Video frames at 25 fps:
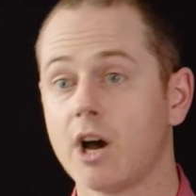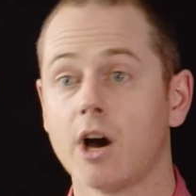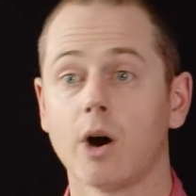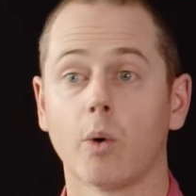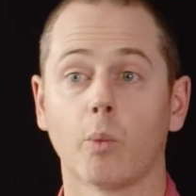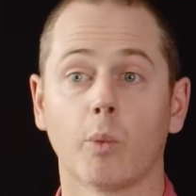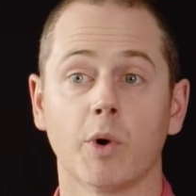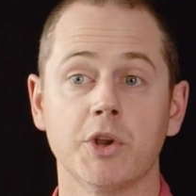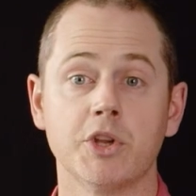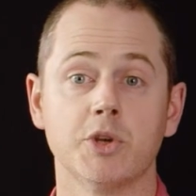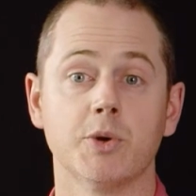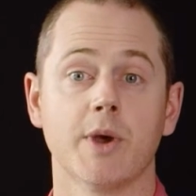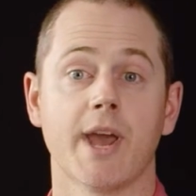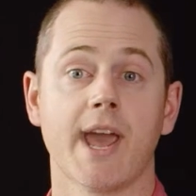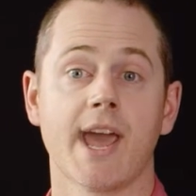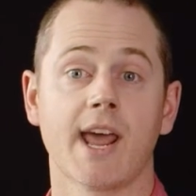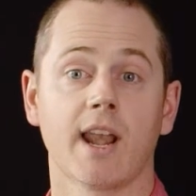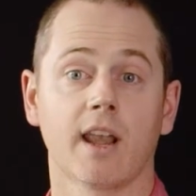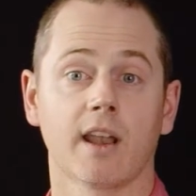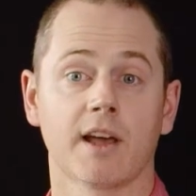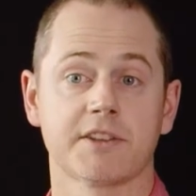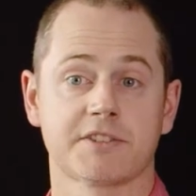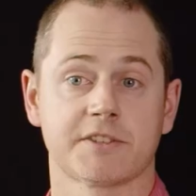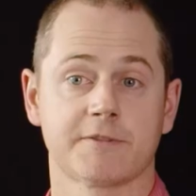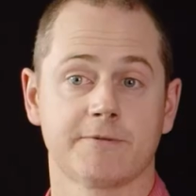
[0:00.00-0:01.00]
When you
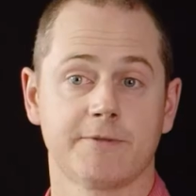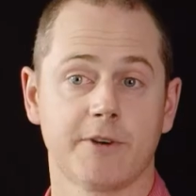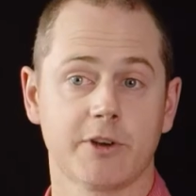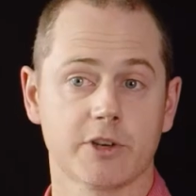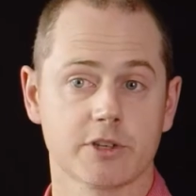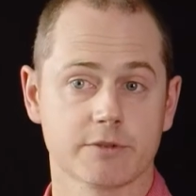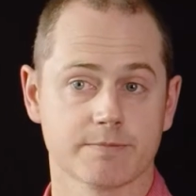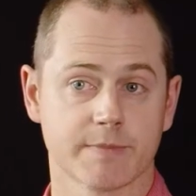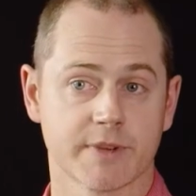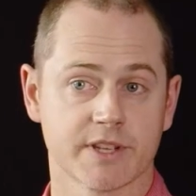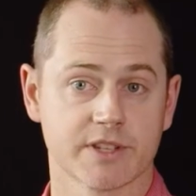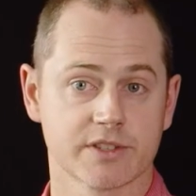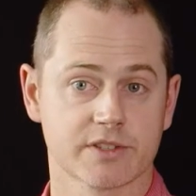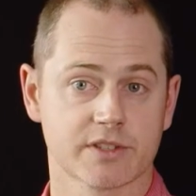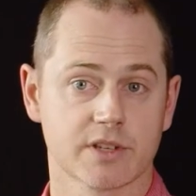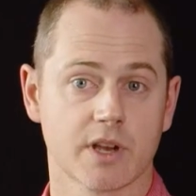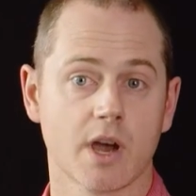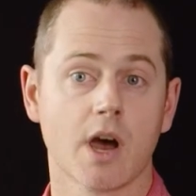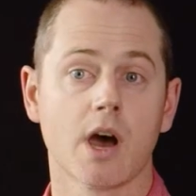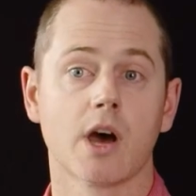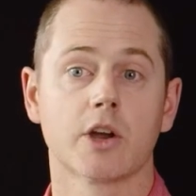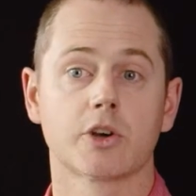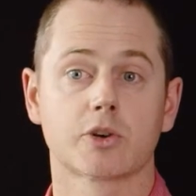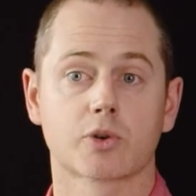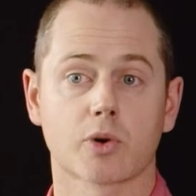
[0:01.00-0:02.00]
analyze advertisements,
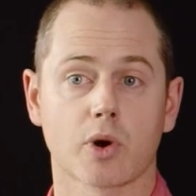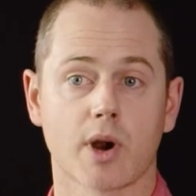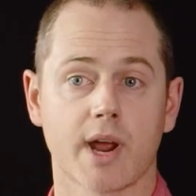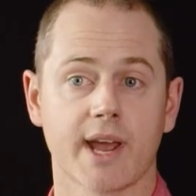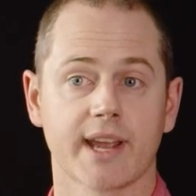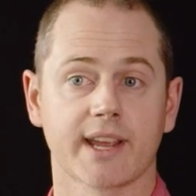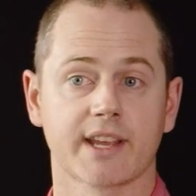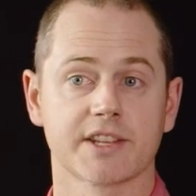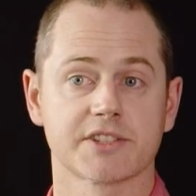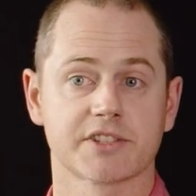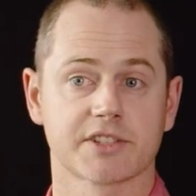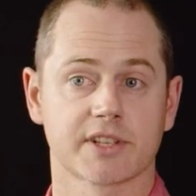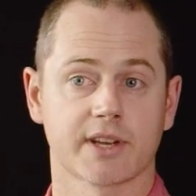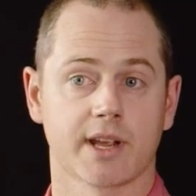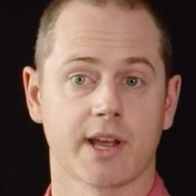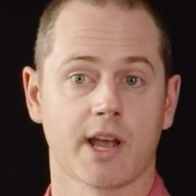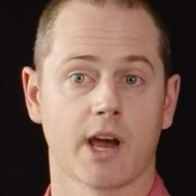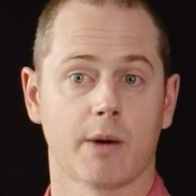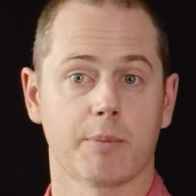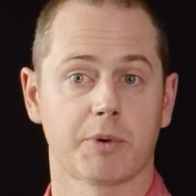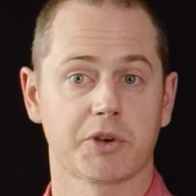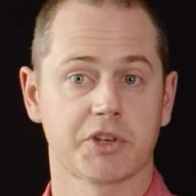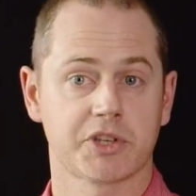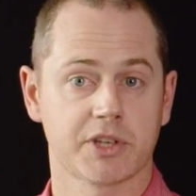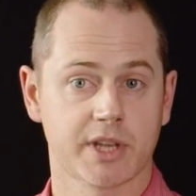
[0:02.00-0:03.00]
try and consider how
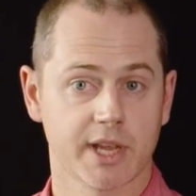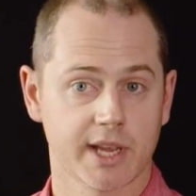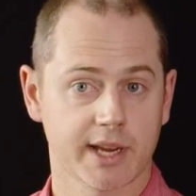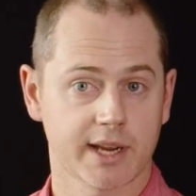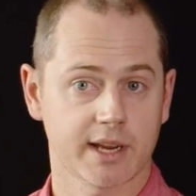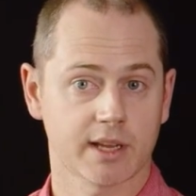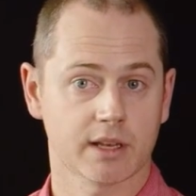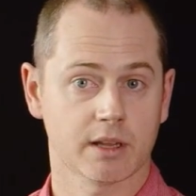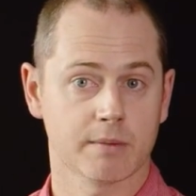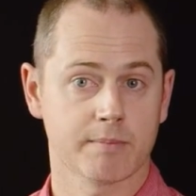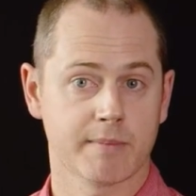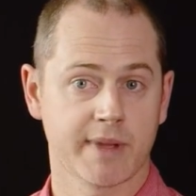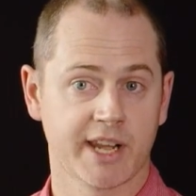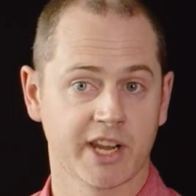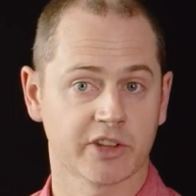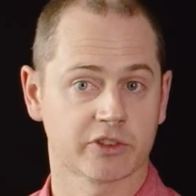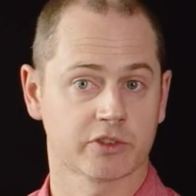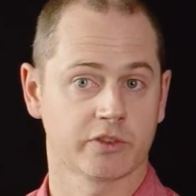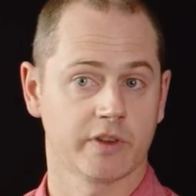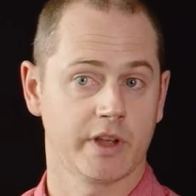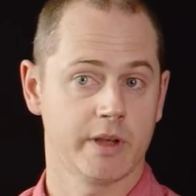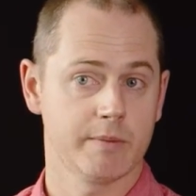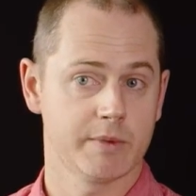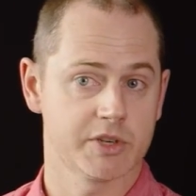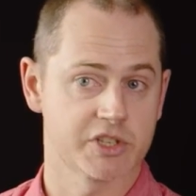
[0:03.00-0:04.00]
particular meanings
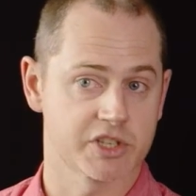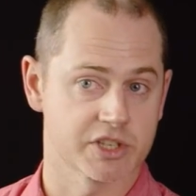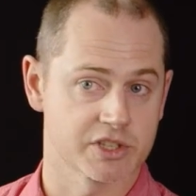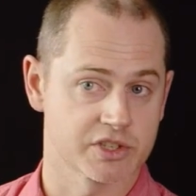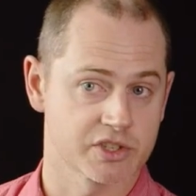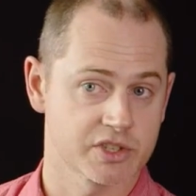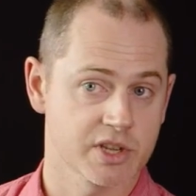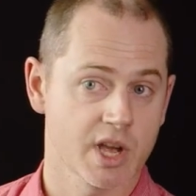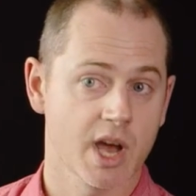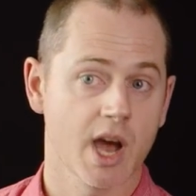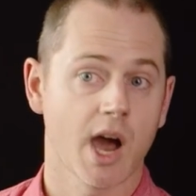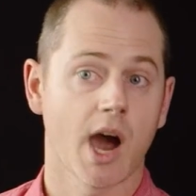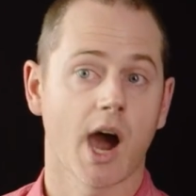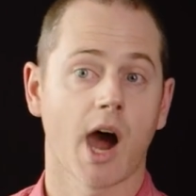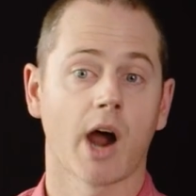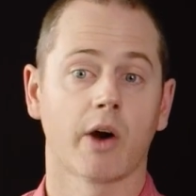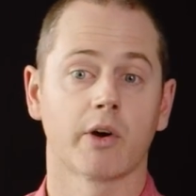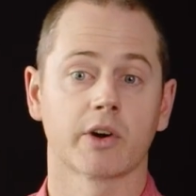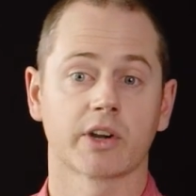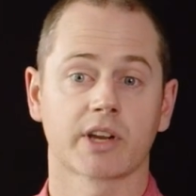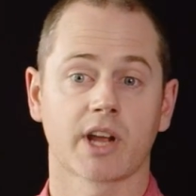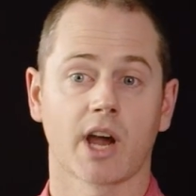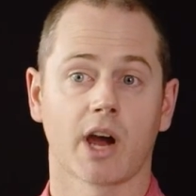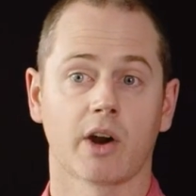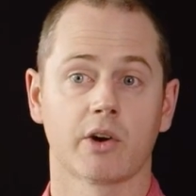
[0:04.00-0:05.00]
of images are
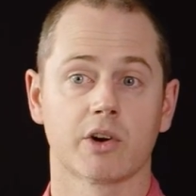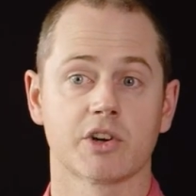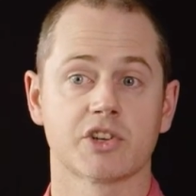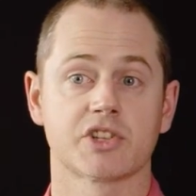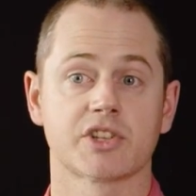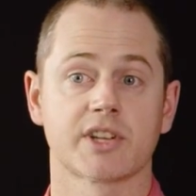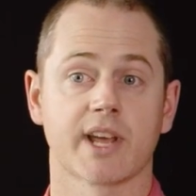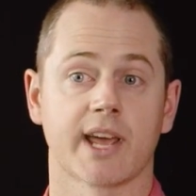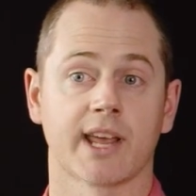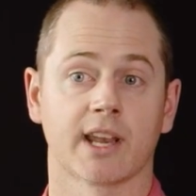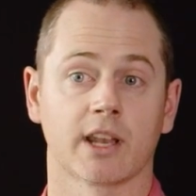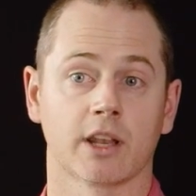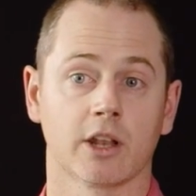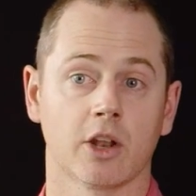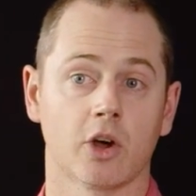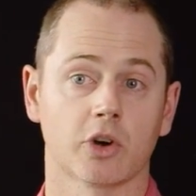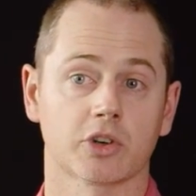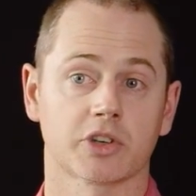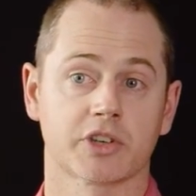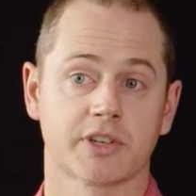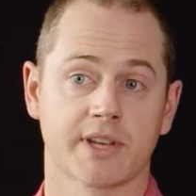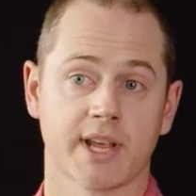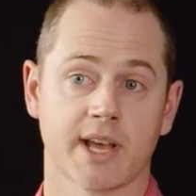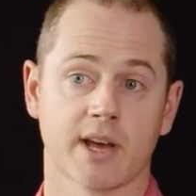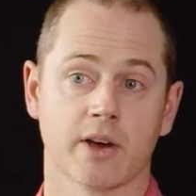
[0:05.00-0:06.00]
encouraged and
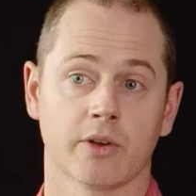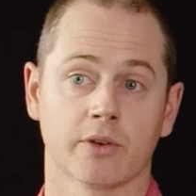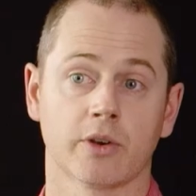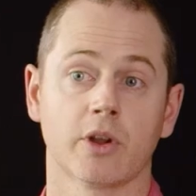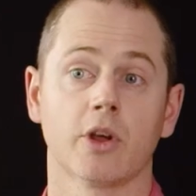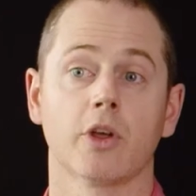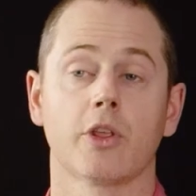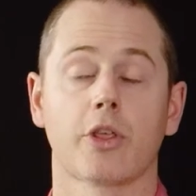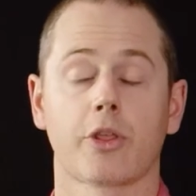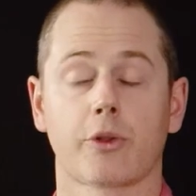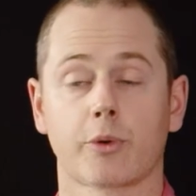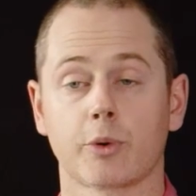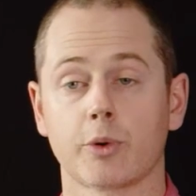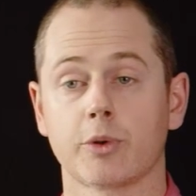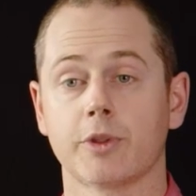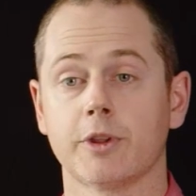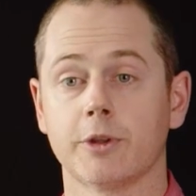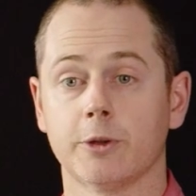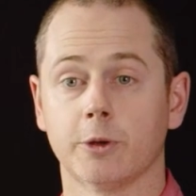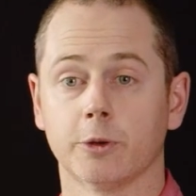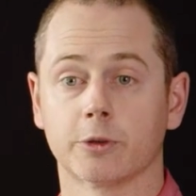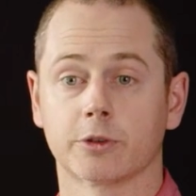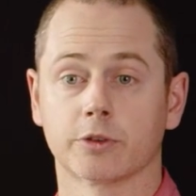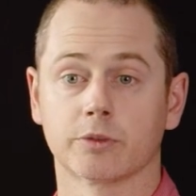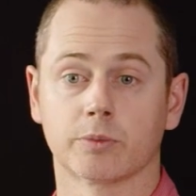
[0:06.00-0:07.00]
locked down through the
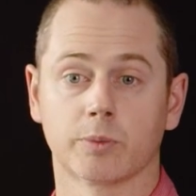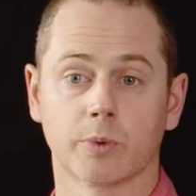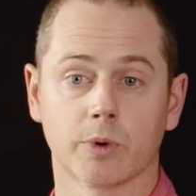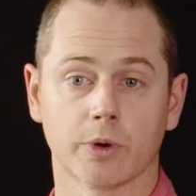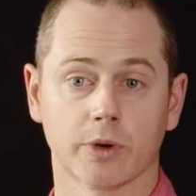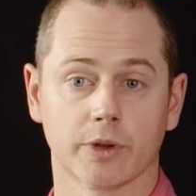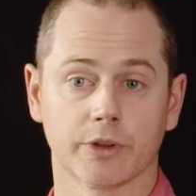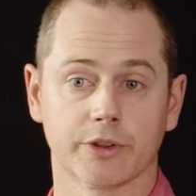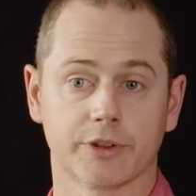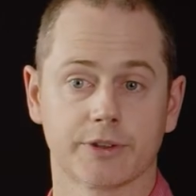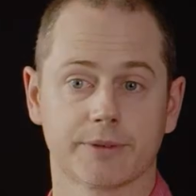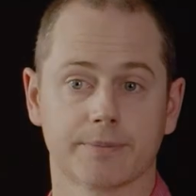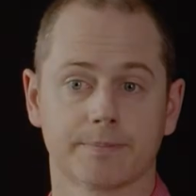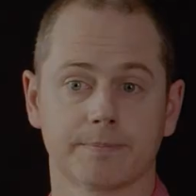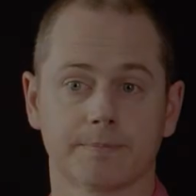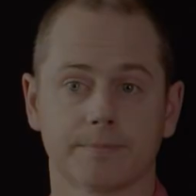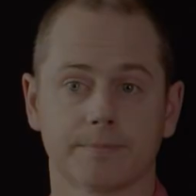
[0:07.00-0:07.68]
use of words.